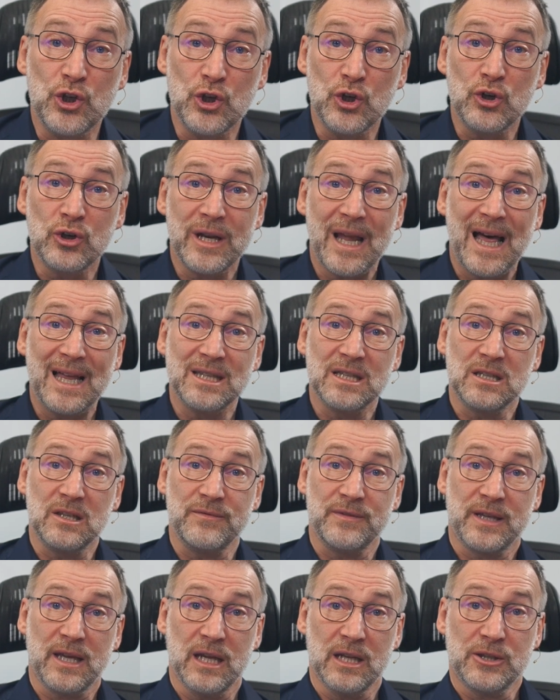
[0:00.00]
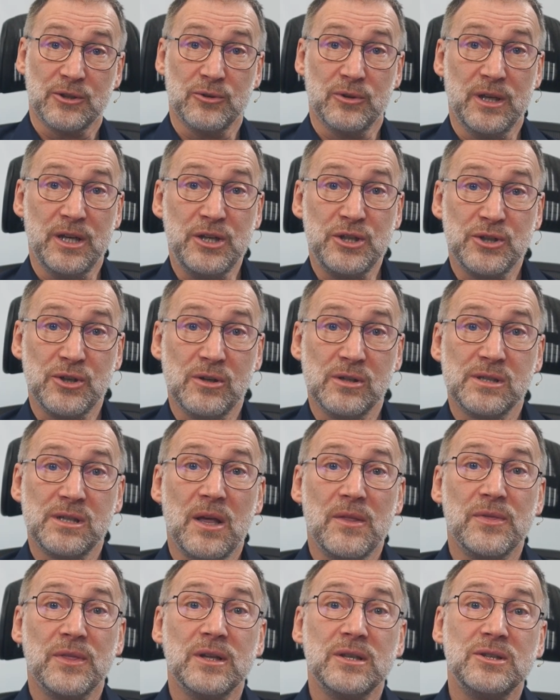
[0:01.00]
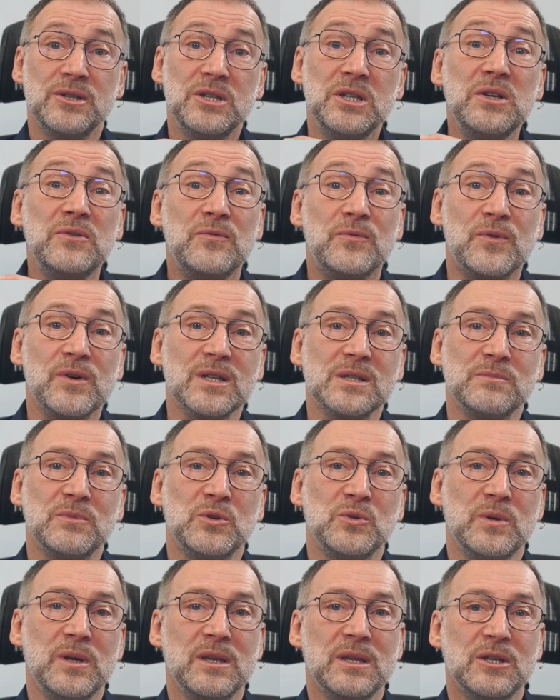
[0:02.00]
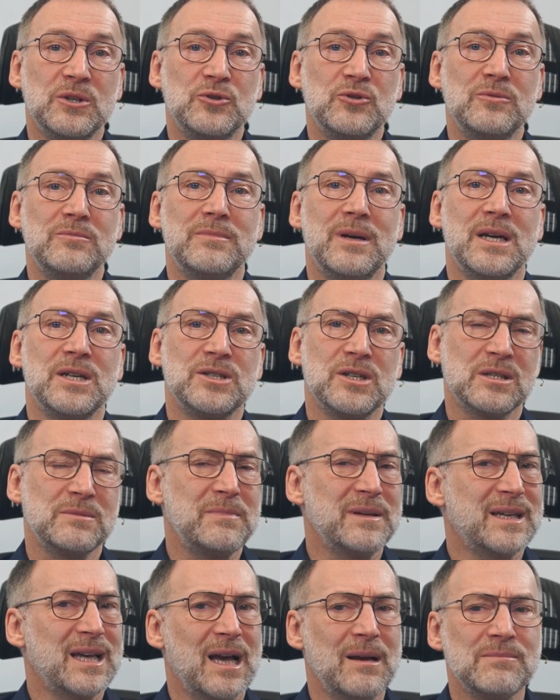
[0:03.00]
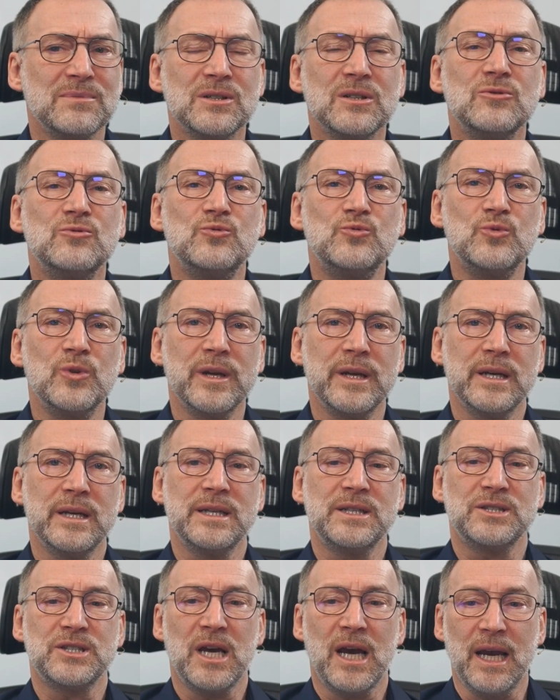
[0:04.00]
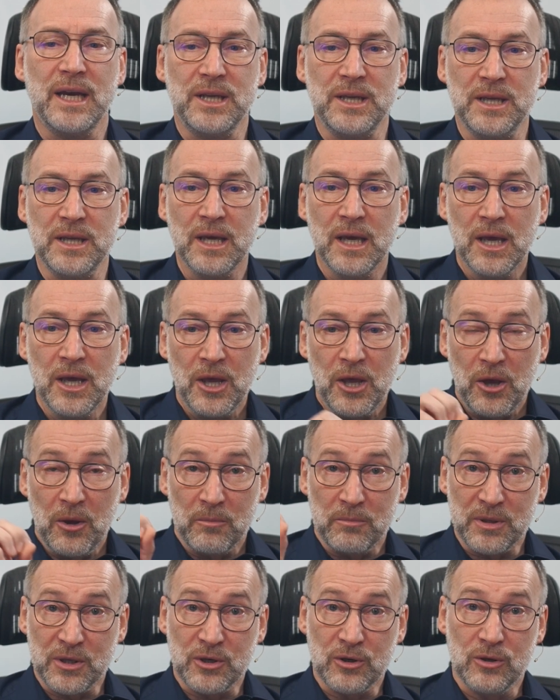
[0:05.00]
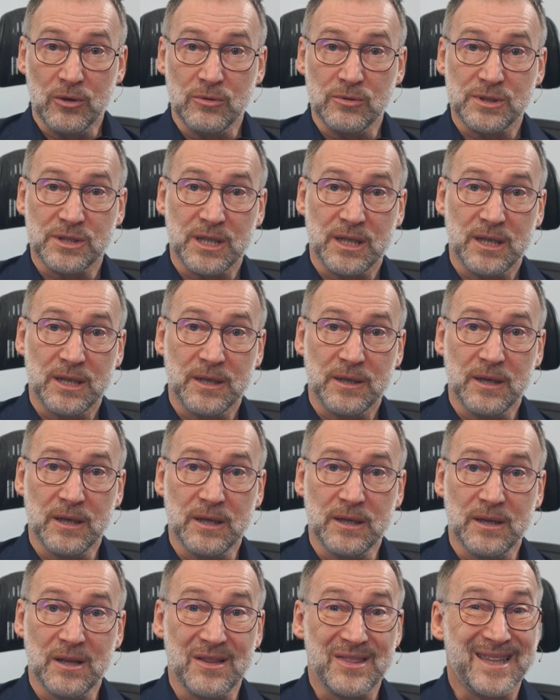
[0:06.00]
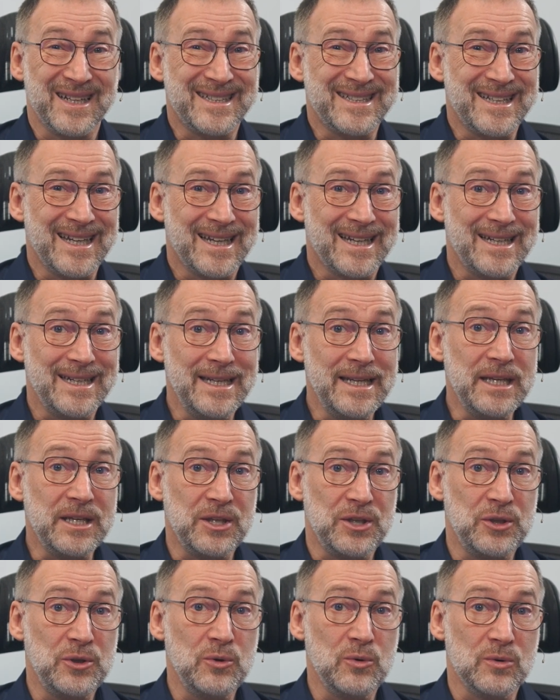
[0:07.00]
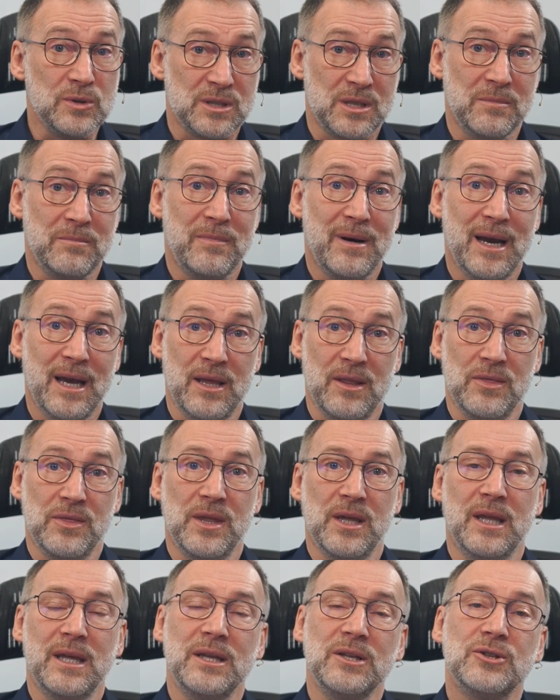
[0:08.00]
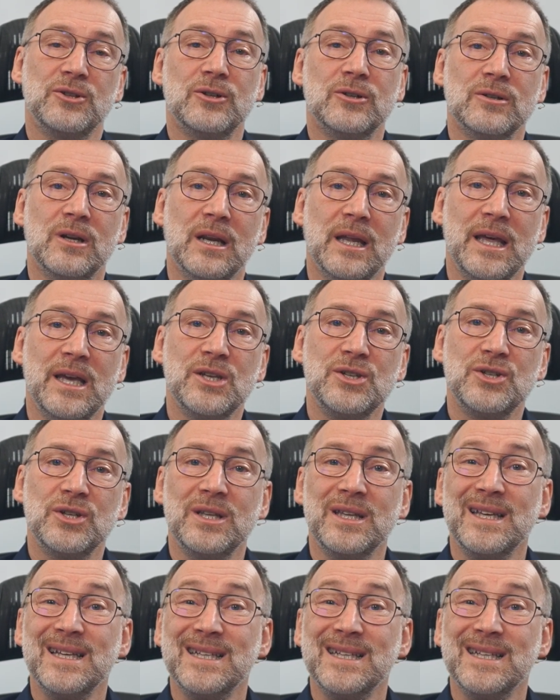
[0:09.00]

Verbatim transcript: non-additive calculations, the difference between the two measures becomes really tiny because uh, uh, the technique used by the internal engine